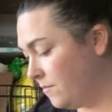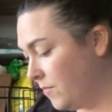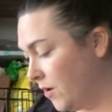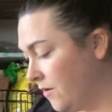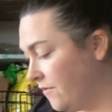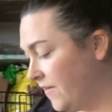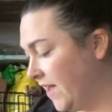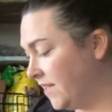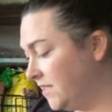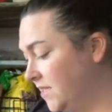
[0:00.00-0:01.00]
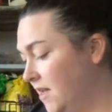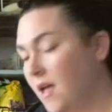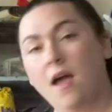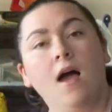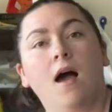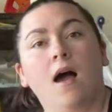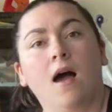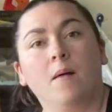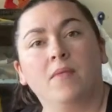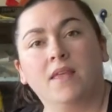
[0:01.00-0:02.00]
Perfect.
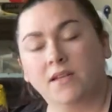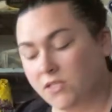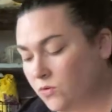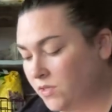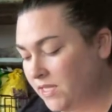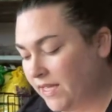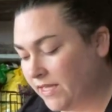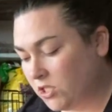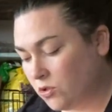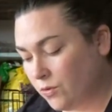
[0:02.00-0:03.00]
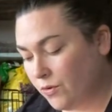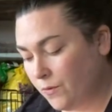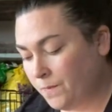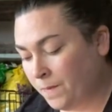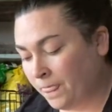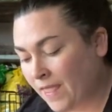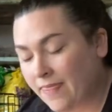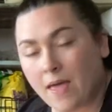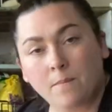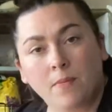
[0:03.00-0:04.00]
And then as soon as he gets through
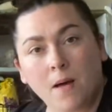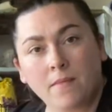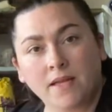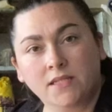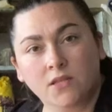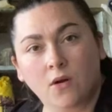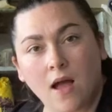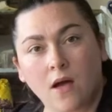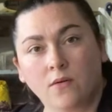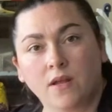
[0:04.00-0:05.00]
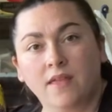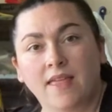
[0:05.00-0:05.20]
and that bum hits the ground,